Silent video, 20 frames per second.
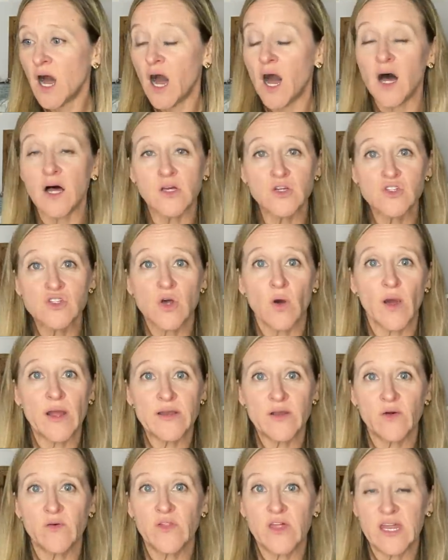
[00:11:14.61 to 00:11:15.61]
Also, I
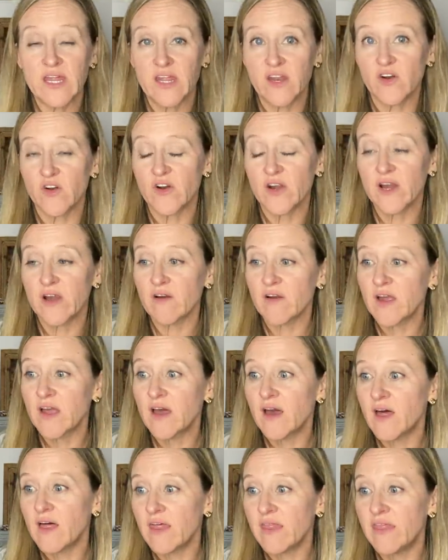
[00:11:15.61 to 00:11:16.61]
know that in our
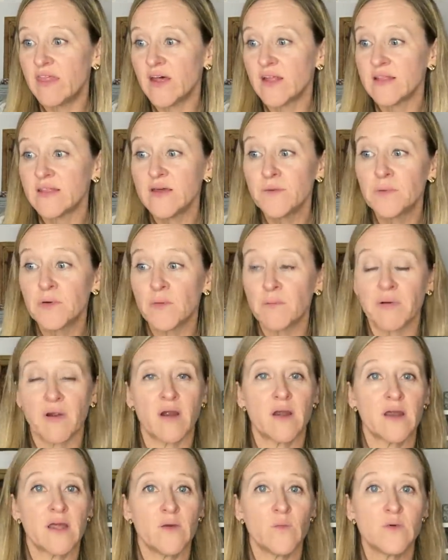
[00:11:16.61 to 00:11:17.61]
area, the Liberal
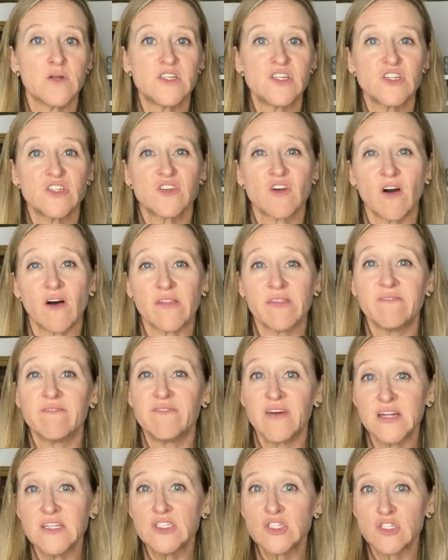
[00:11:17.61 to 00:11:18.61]
Party, which is called
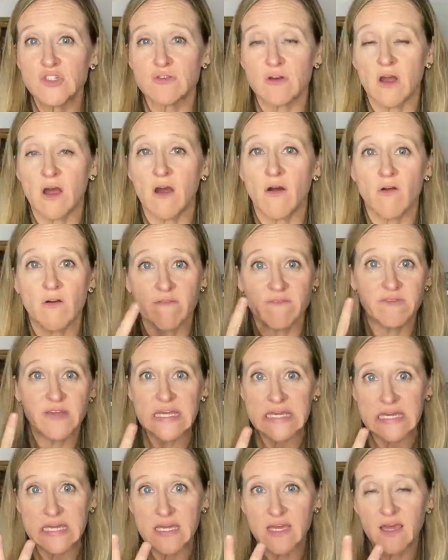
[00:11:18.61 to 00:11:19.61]
Venstre or
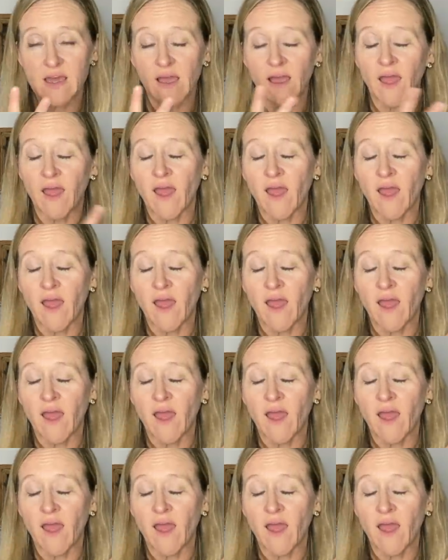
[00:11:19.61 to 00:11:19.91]
V,